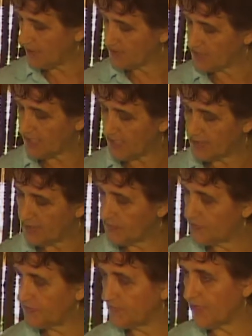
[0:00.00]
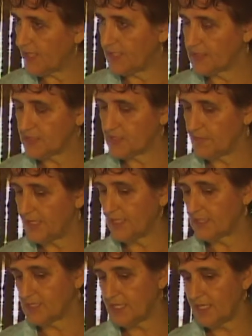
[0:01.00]
tied up with vines to make a
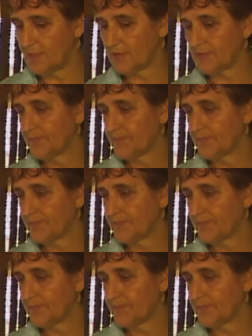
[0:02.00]
table.